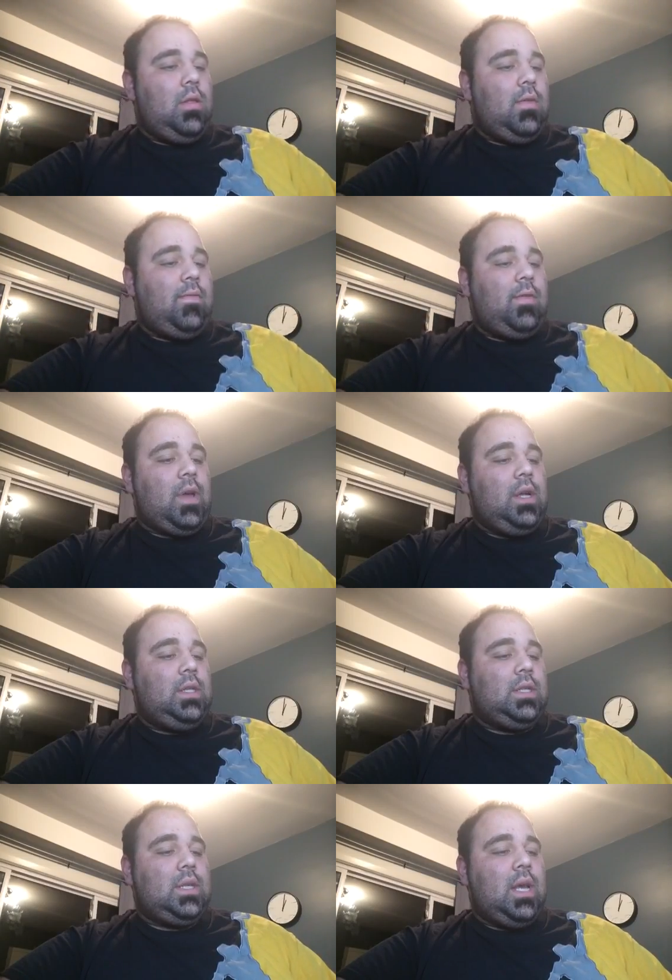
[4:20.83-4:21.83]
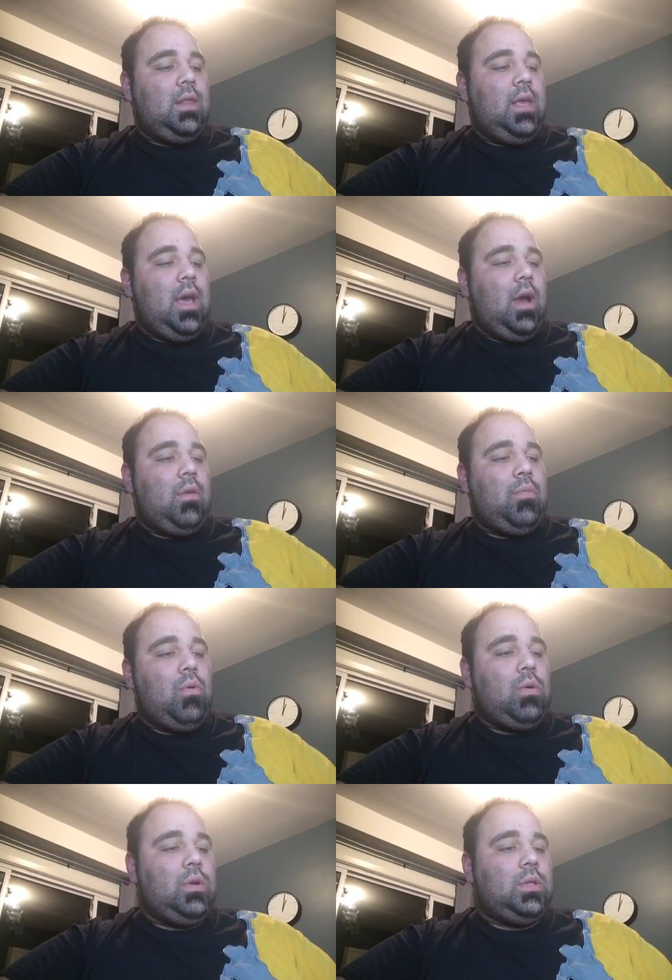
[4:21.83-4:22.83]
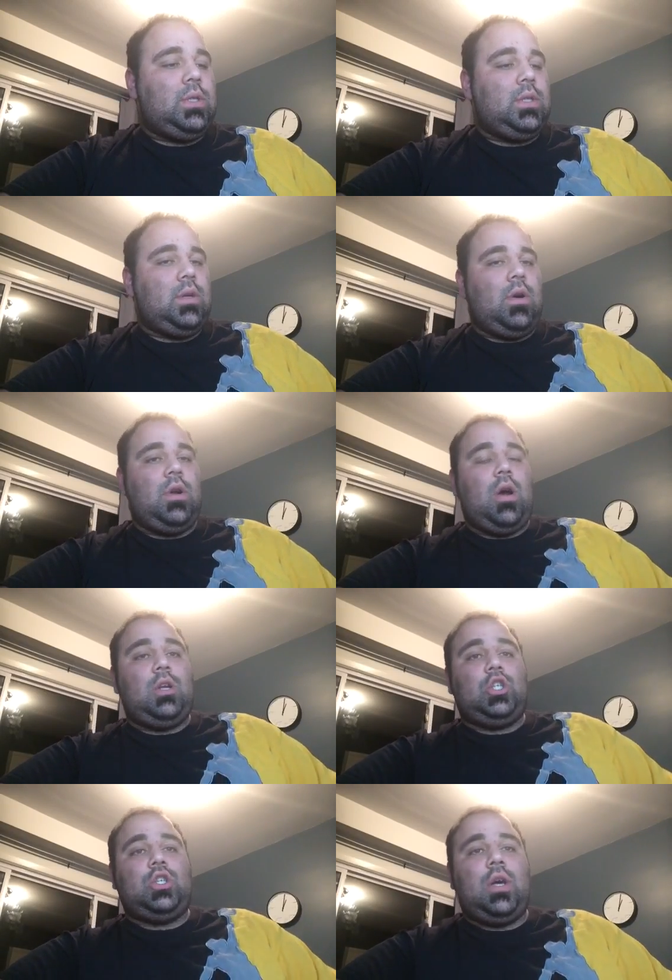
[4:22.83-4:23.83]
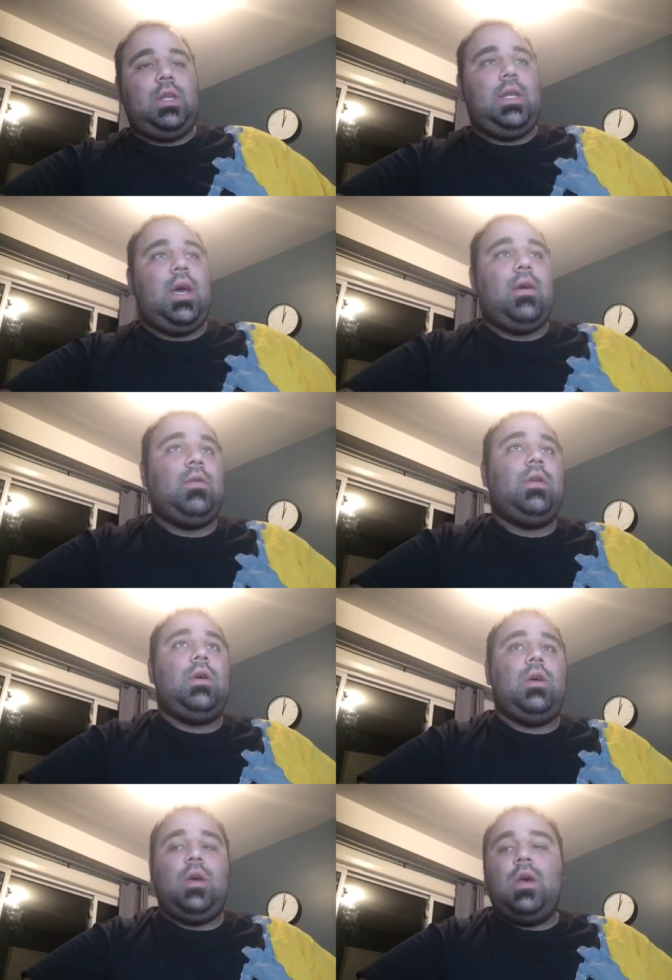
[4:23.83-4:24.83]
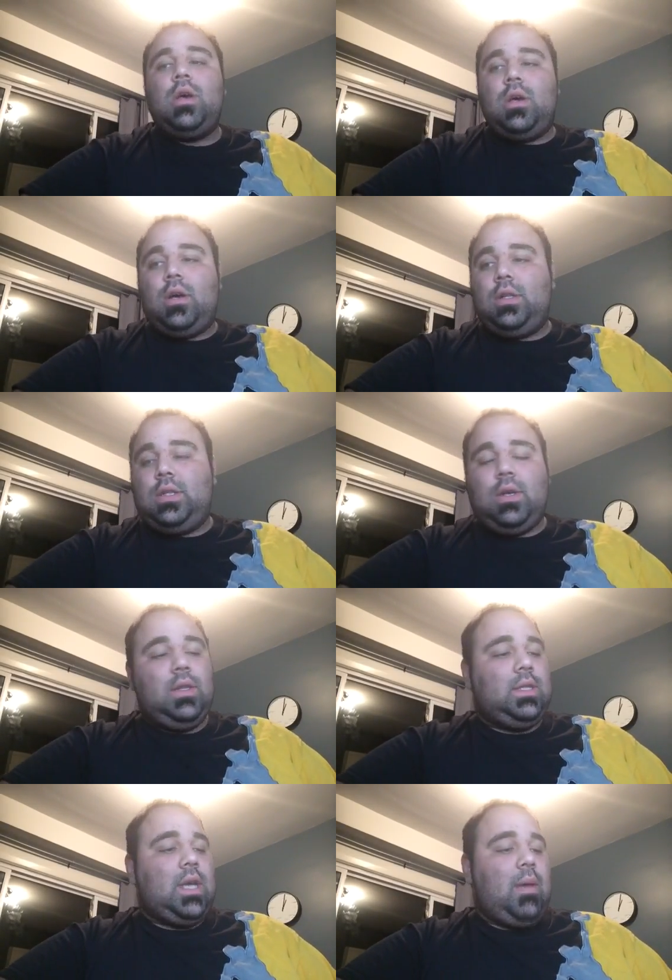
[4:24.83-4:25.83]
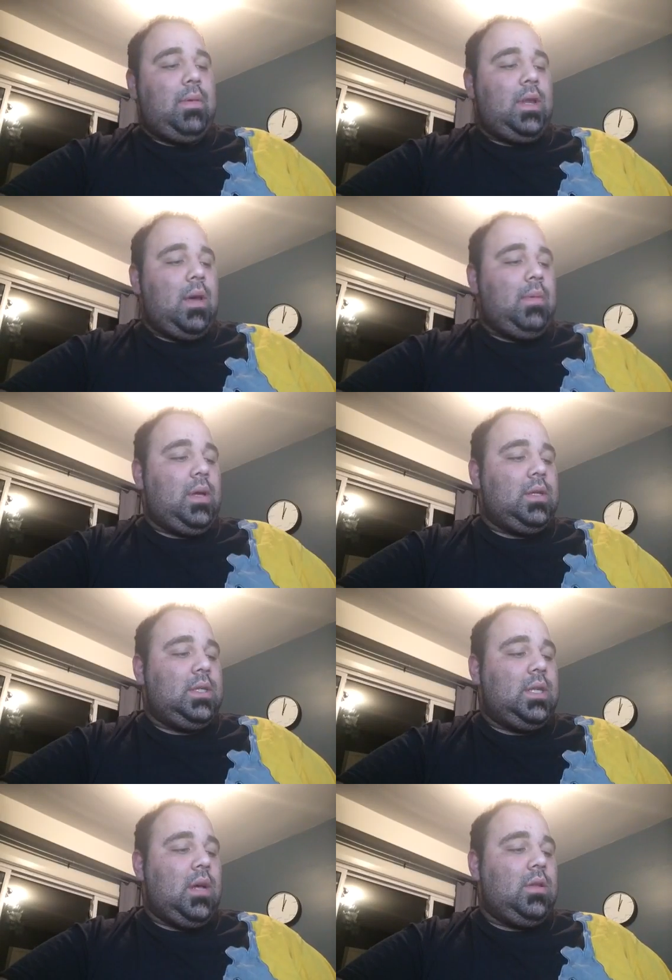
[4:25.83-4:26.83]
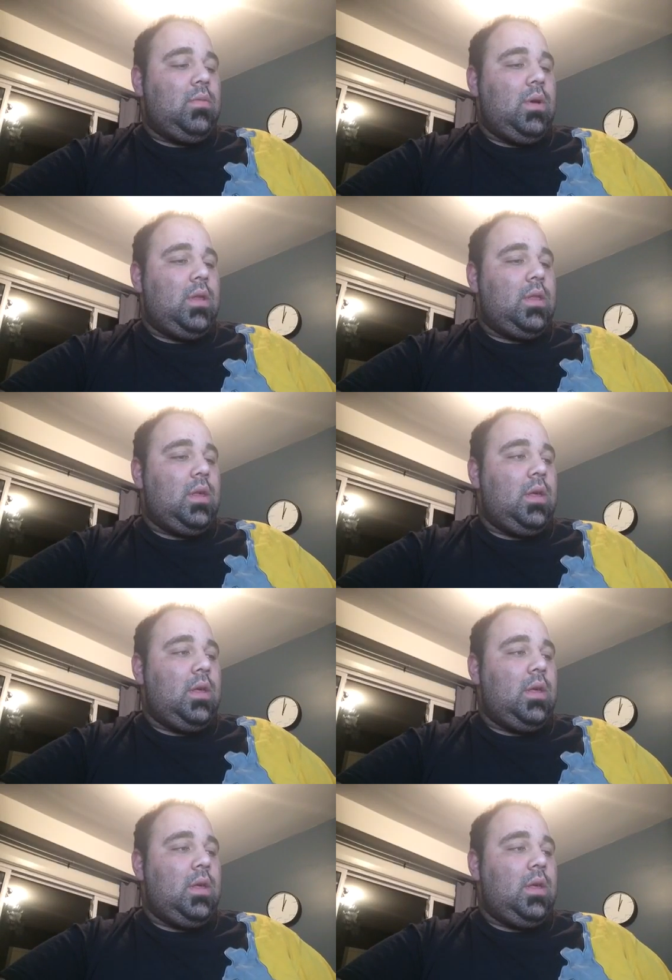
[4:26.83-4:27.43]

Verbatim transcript: the flights and the airports are not shut down until this epidemic is dealt with.